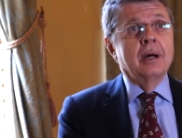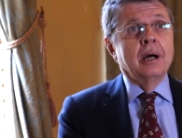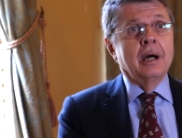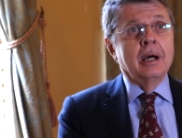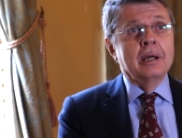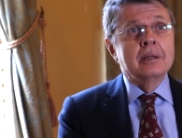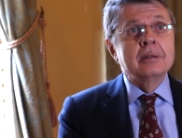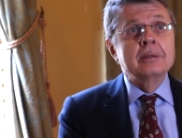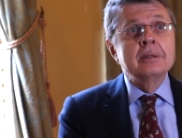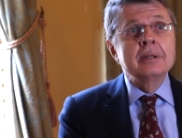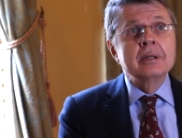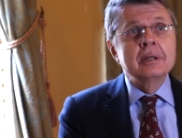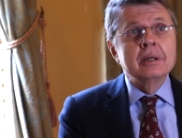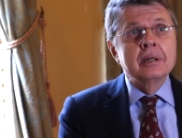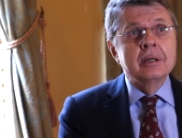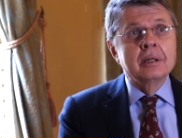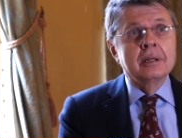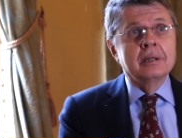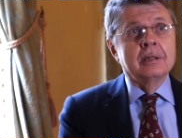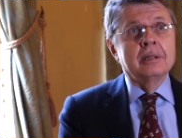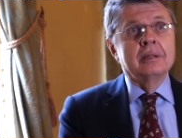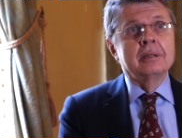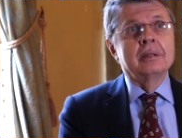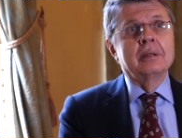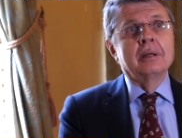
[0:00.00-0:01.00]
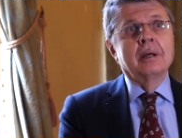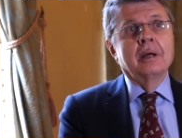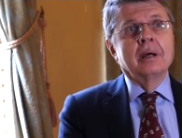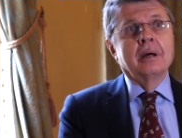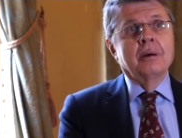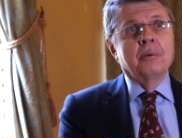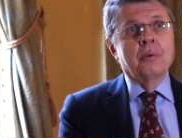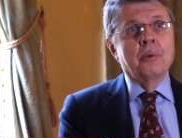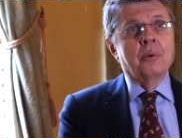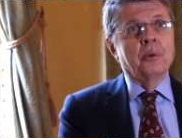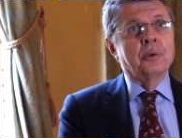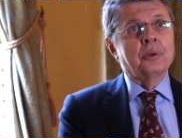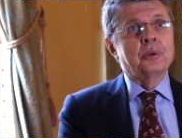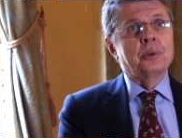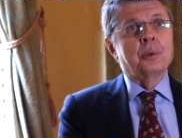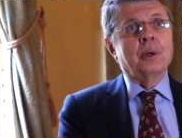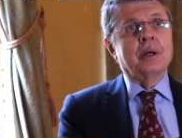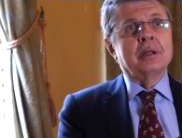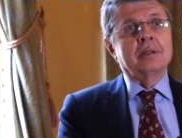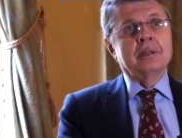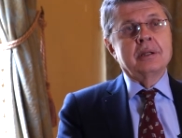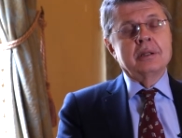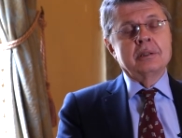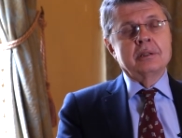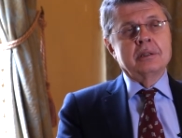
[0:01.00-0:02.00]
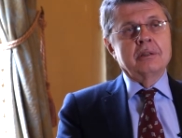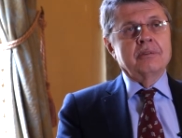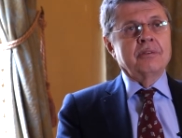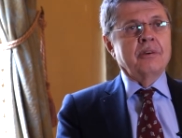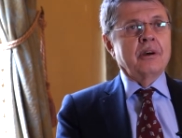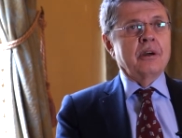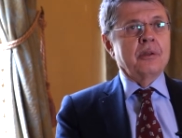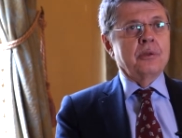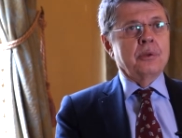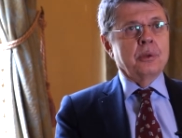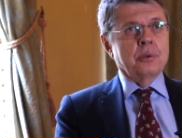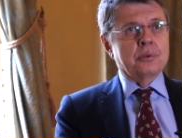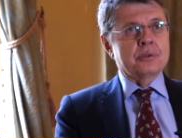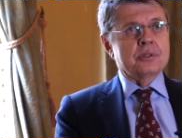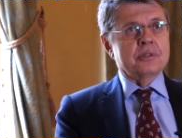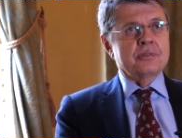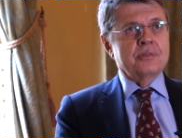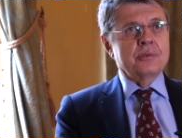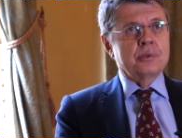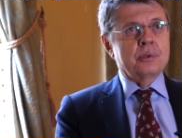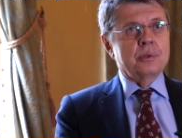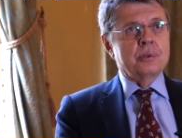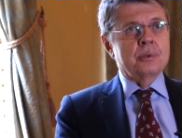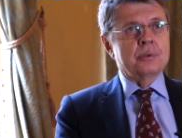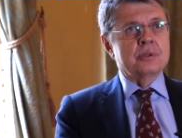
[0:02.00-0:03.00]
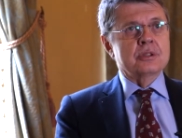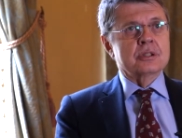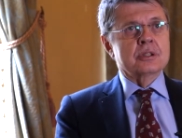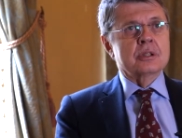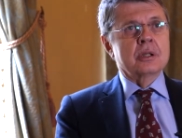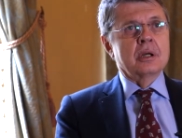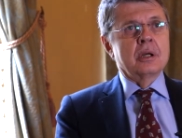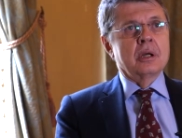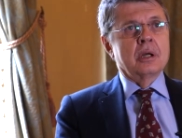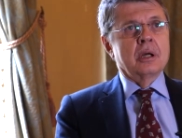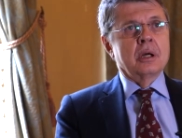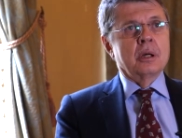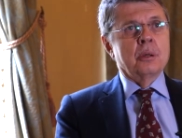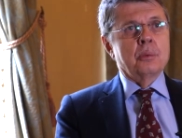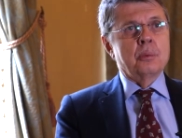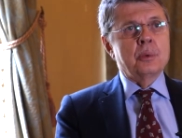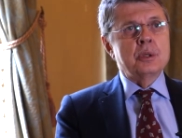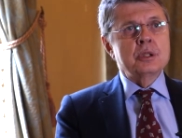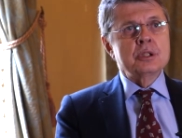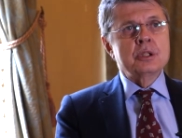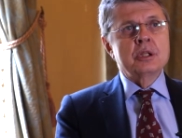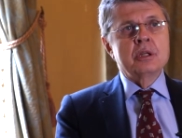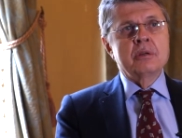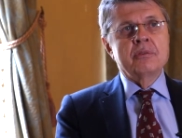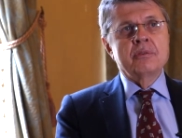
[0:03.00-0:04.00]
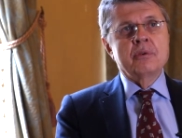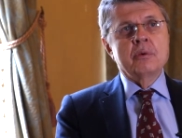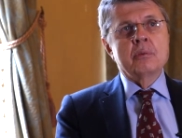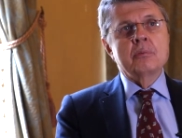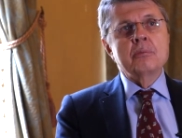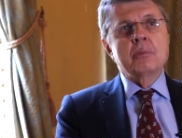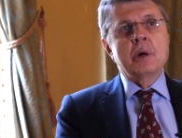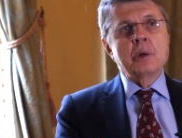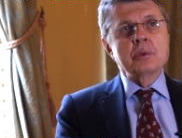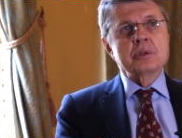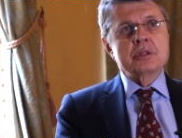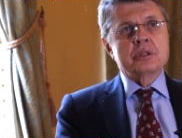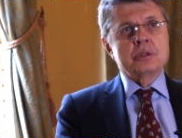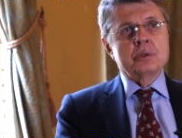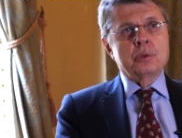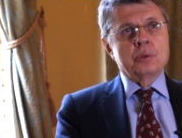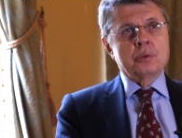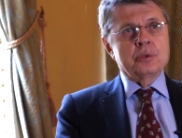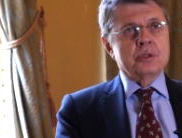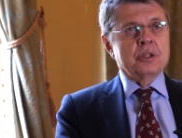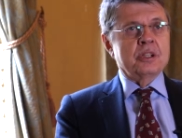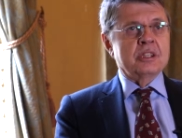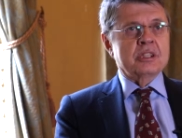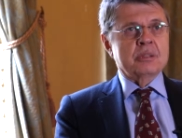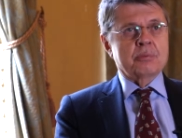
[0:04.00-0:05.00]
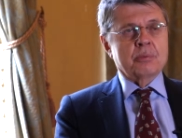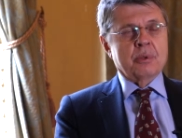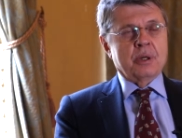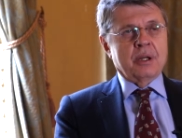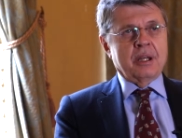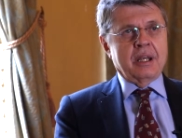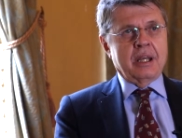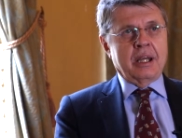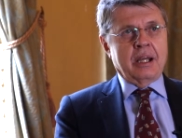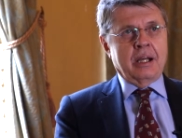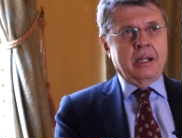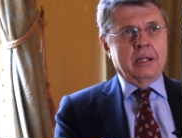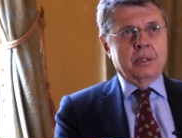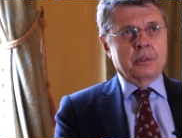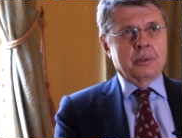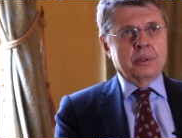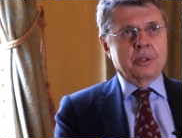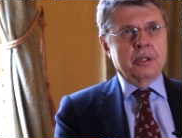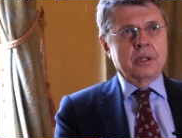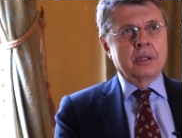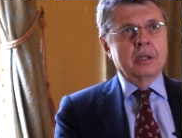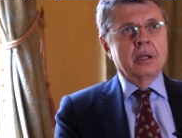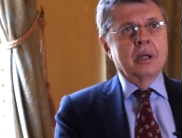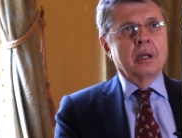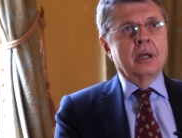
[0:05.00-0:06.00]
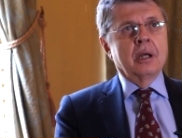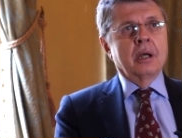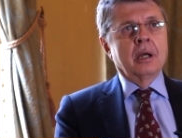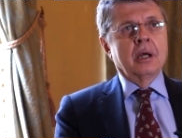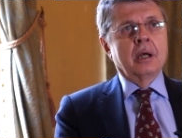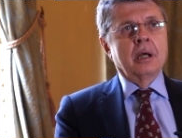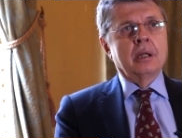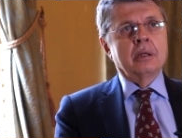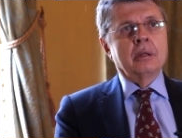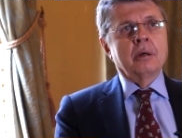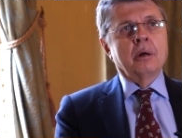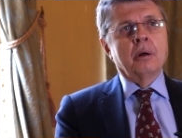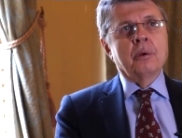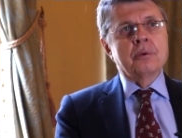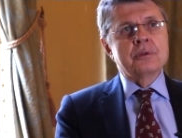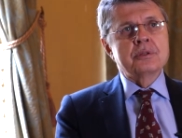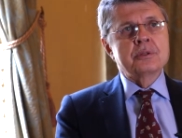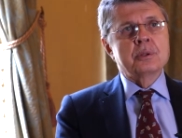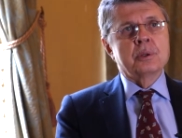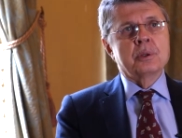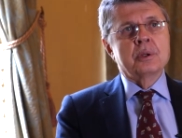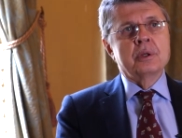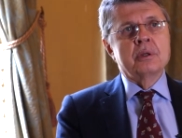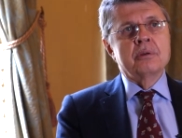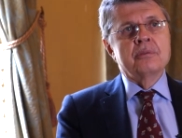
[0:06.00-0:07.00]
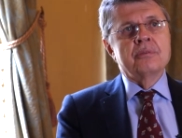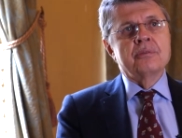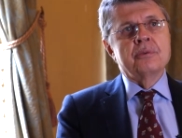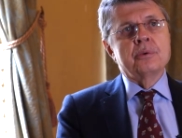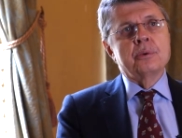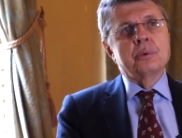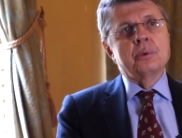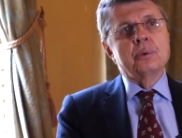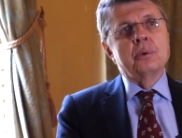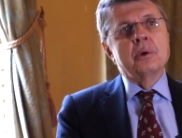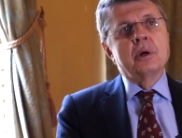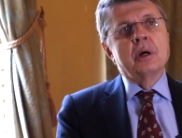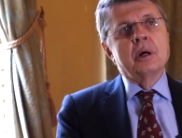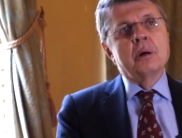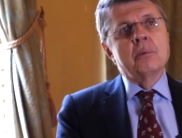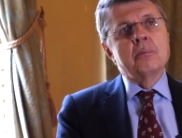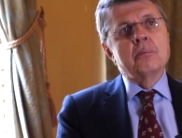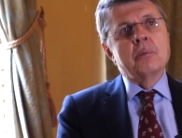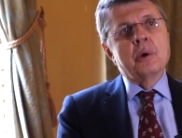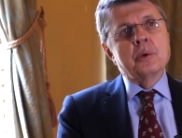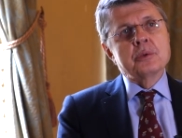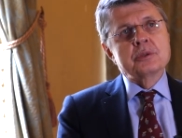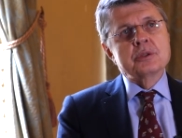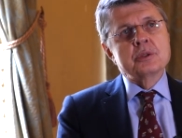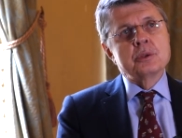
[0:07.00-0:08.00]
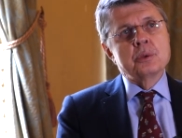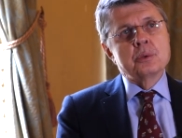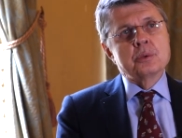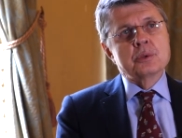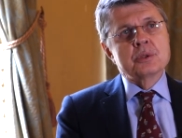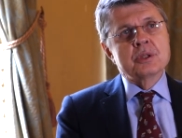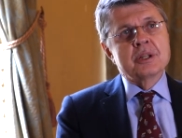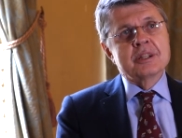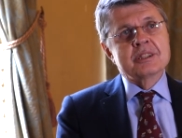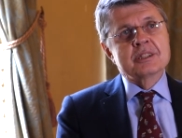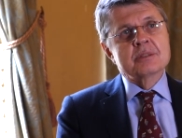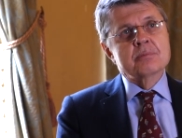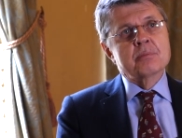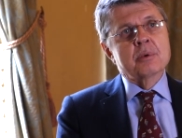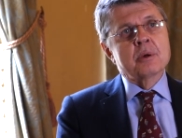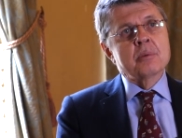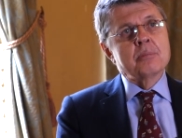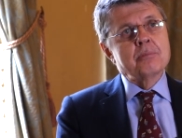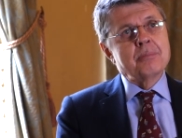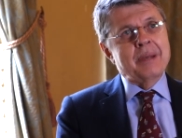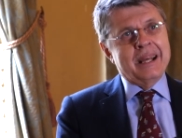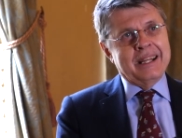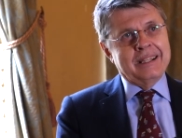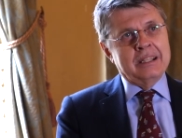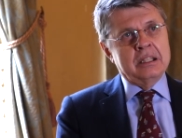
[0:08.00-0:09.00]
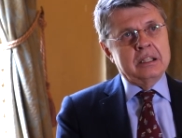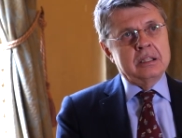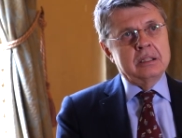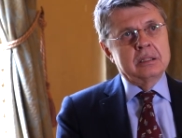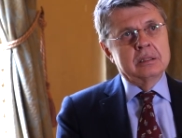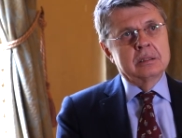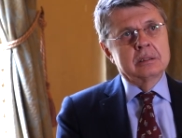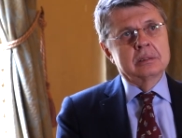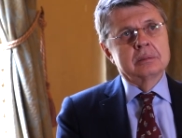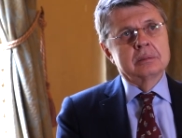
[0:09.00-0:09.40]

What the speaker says: Ideally, we want to identify those foods which give you most nutrients per calorie and also give you most nutrients per penny.